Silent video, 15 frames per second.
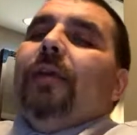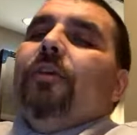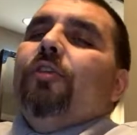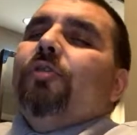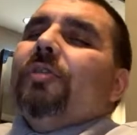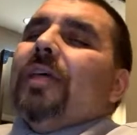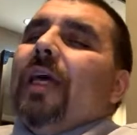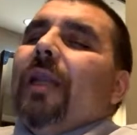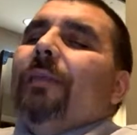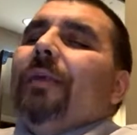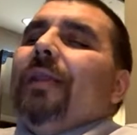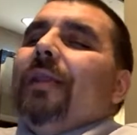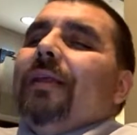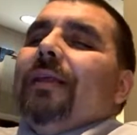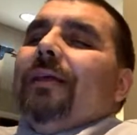You telling me
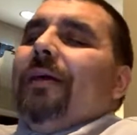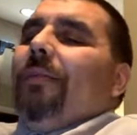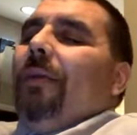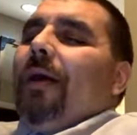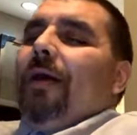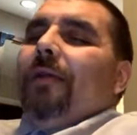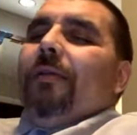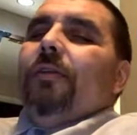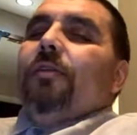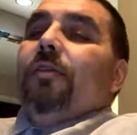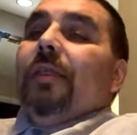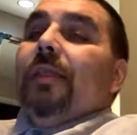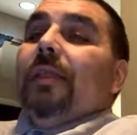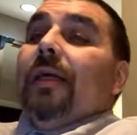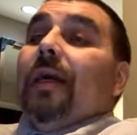that? Come on, you
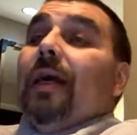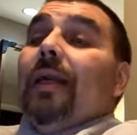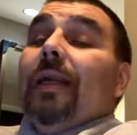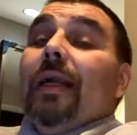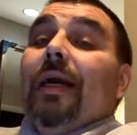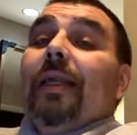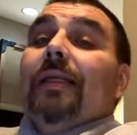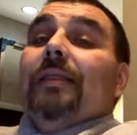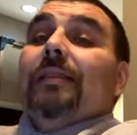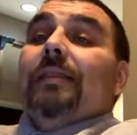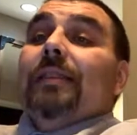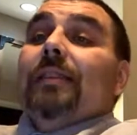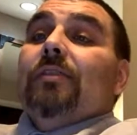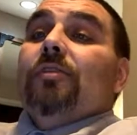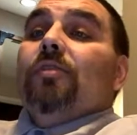think the Carnales,
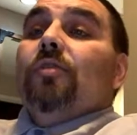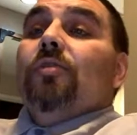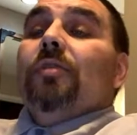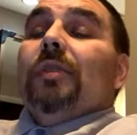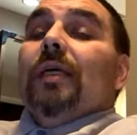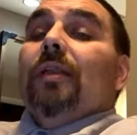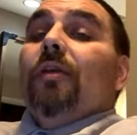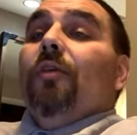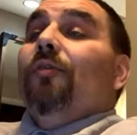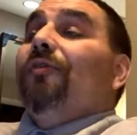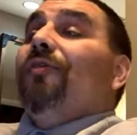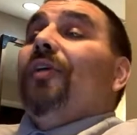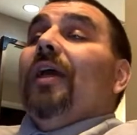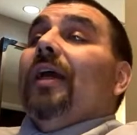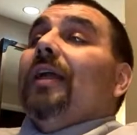these dudes that know
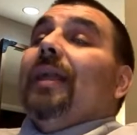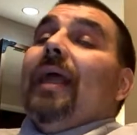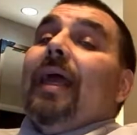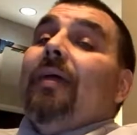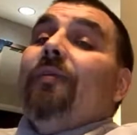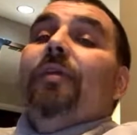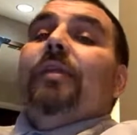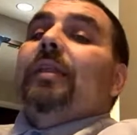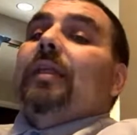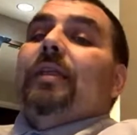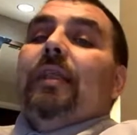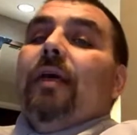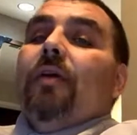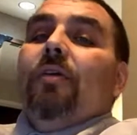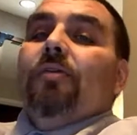fucking everything
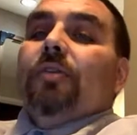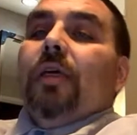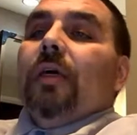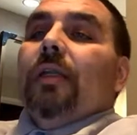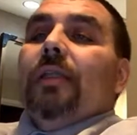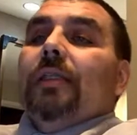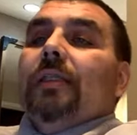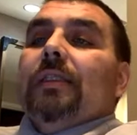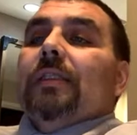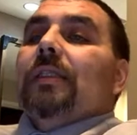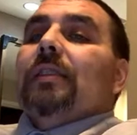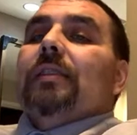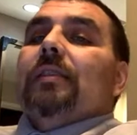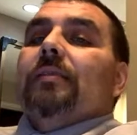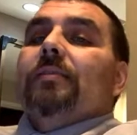that goes on in the
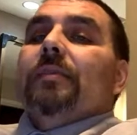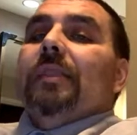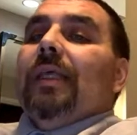system,